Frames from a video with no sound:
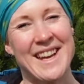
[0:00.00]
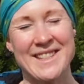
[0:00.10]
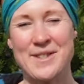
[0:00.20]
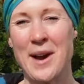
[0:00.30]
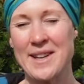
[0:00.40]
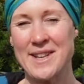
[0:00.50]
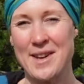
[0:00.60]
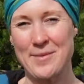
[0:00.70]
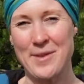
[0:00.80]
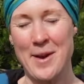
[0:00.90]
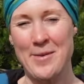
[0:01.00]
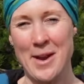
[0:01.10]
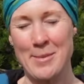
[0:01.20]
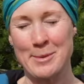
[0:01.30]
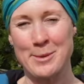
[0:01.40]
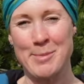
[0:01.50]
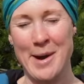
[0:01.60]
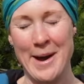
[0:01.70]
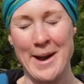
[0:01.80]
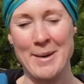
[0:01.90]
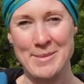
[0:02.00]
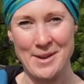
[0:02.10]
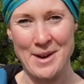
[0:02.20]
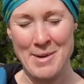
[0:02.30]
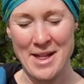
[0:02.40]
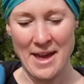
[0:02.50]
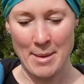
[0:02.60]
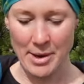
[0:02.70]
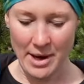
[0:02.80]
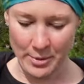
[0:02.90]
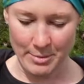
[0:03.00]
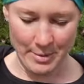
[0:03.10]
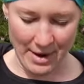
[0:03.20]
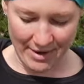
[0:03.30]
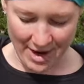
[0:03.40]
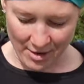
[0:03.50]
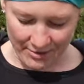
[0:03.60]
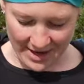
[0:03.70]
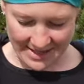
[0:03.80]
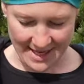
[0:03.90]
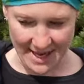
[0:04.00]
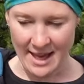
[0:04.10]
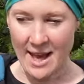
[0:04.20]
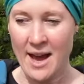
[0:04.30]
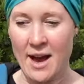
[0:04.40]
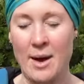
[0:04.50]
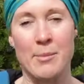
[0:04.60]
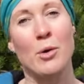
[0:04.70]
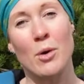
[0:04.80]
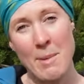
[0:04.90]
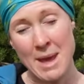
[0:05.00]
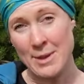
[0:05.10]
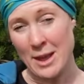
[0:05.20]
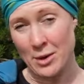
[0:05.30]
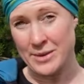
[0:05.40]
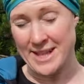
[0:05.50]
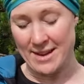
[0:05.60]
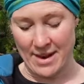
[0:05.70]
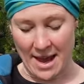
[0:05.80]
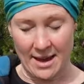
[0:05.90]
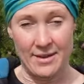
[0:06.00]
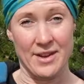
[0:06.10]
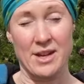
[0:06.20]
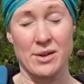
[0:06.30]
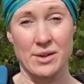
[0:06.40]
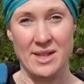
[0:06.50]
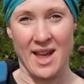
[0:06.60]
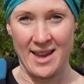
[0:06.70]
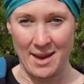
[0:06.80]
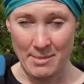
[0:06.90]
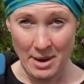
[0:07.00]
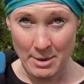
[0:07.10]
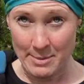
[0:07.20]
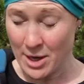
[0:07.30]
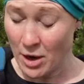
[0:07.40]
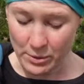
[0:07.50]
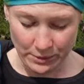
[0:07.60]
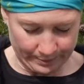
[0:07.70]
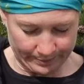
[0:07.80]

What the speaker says: Is not actually available to buy, I'm sorry about that, but I will be wearing it on race day, or maybe the long sleeve layer if it looks like it might be a bit cold.